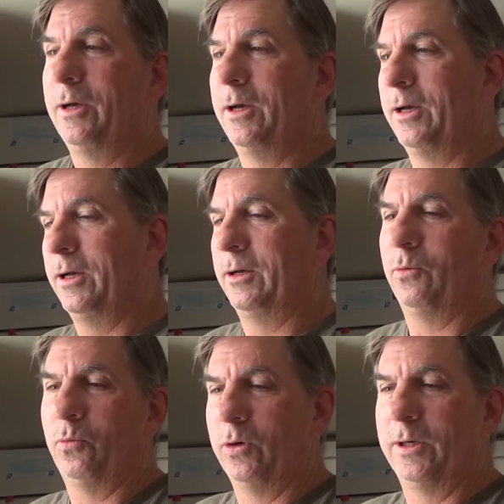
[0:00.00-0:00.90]

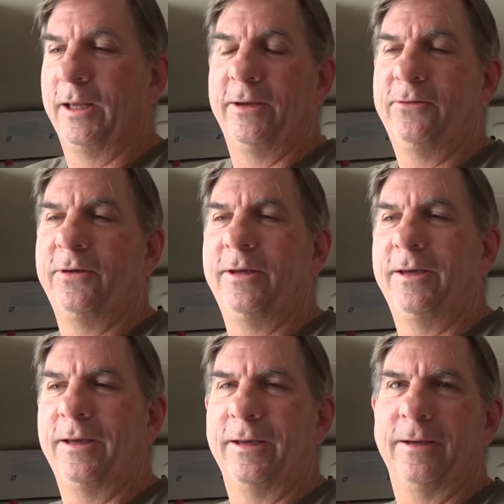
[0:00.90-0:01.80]
were
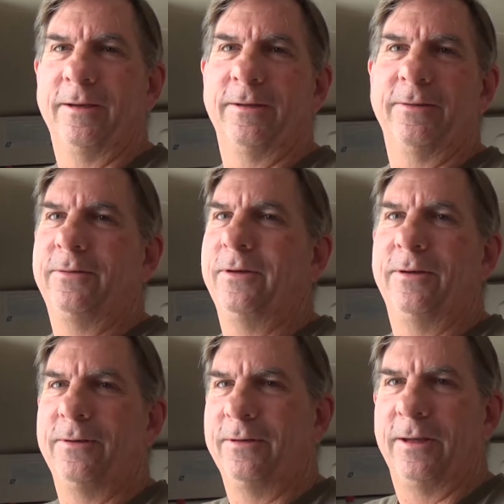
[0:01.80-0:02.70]
lazy and
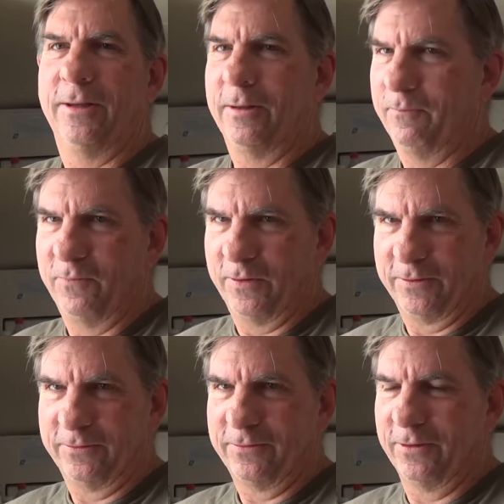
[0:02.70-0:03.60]
didn't get them
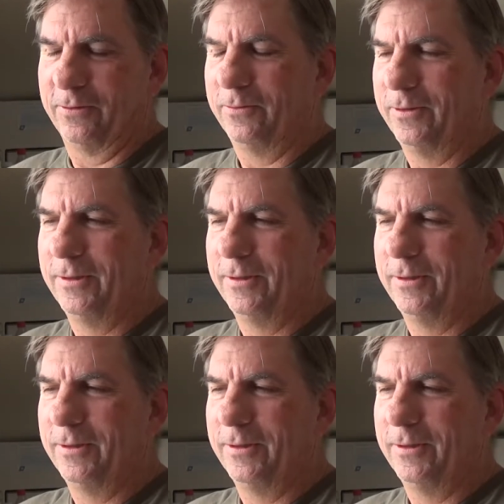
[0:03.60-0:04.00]
fixed. So